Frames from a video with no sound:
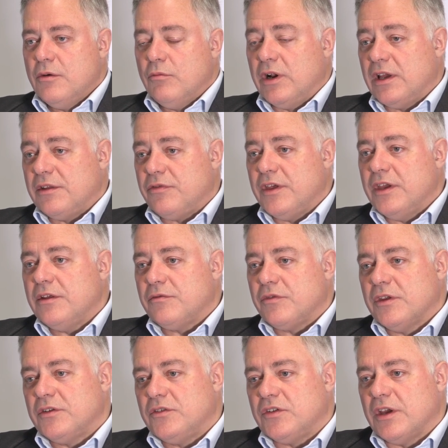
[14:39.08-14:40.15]
Well, I think
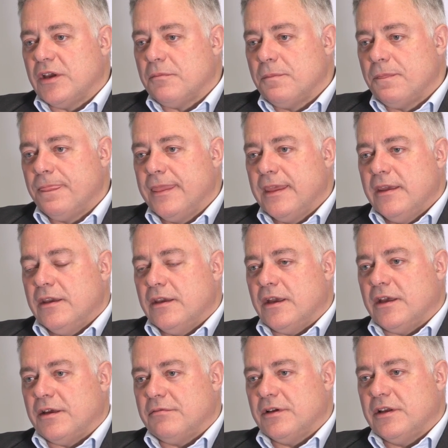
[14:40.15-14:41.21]
that
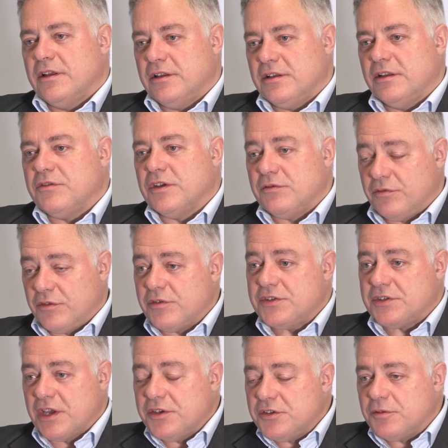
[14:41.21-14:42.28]
there is
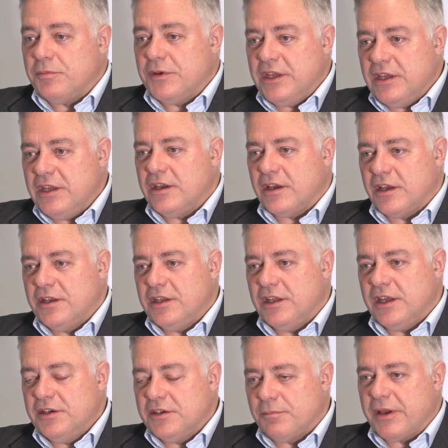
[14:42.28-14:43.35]
going to be an
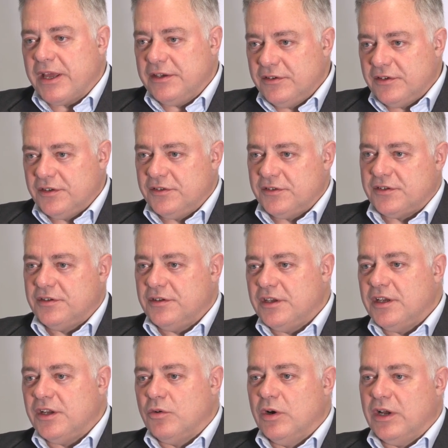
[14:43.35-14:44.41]
independent
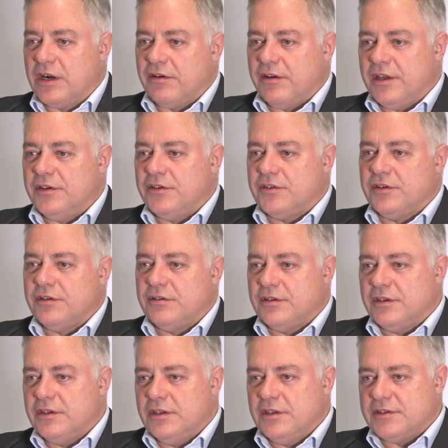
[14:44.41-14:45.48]
inquiry
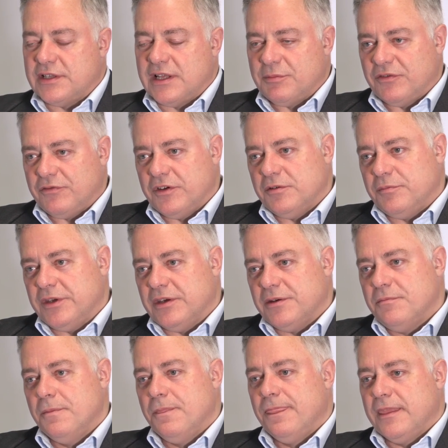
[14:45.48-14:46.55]
into
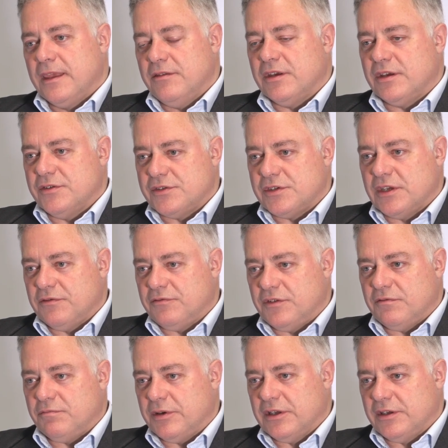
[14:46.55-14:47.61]
Islamophobia in the
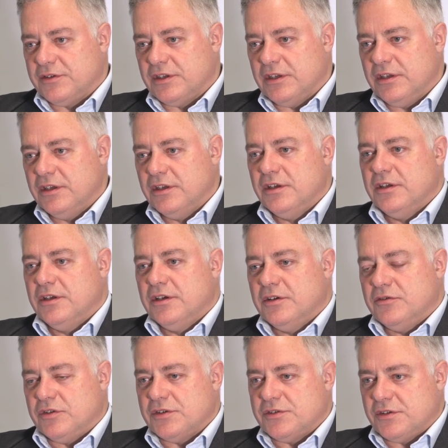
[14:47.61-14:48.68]
Conservative Party,
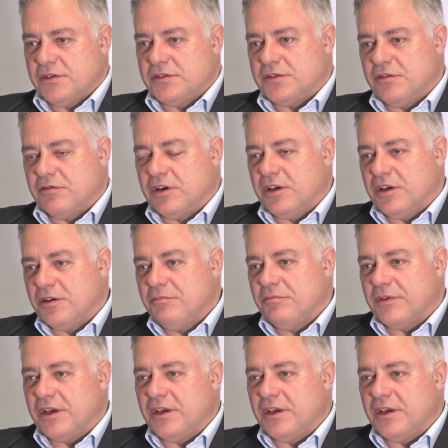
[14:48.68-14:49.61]
just as there are